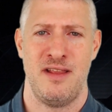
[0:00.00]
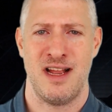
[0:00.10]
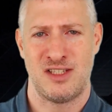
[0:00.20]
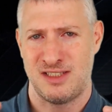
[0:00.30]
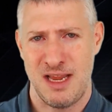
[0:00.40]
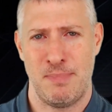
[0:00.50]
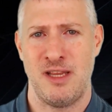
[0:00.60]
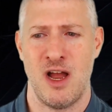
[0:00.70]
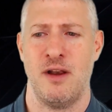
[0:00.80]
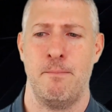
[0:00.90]
That's simply
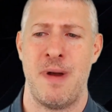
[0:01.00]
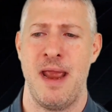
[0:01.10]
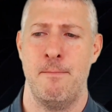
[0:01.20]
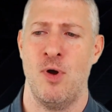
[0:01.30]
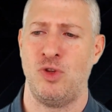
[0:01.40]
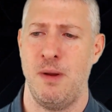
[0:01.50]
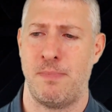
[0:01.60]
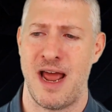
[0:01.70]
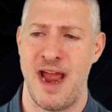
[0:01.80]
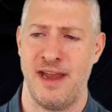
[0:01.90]
done by
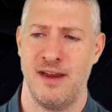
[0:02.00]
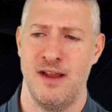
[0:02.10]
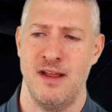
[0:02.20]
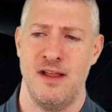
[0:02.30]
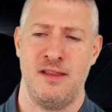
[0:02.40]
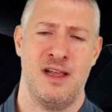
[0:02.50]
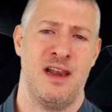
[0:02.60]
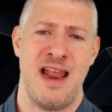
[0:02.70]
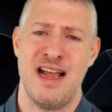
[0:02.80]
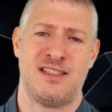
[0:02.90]
multiplying the
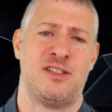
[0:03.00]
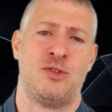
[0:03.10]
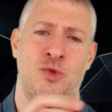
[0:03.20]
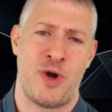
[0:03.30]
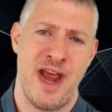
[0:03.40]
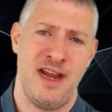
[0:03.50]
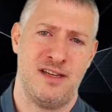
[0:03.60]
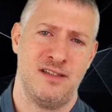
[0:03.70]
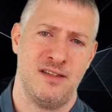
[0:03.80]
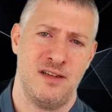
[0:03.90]
last
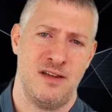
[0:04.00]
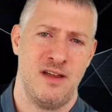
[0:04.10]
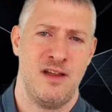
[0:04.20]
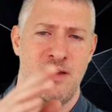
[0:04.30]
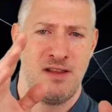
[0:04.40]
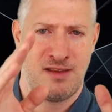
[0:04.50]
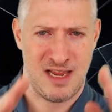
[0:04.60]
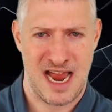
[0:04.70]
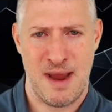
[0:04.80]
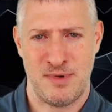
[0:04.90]
trade
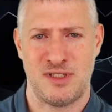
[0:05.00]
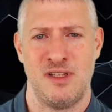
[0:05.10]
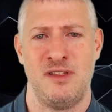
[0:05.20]
times